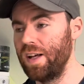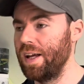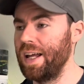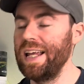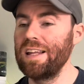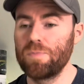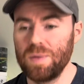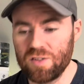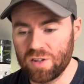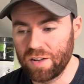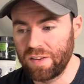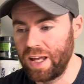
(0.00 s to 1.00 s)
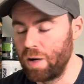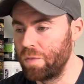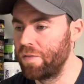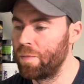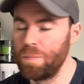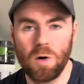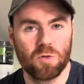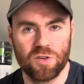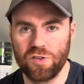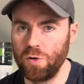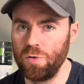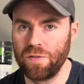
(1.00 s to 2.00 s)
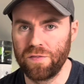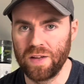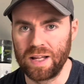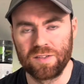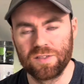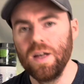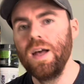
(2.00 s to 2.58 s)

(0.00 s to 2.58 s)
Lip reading: It's been shown to help with a multitude of things.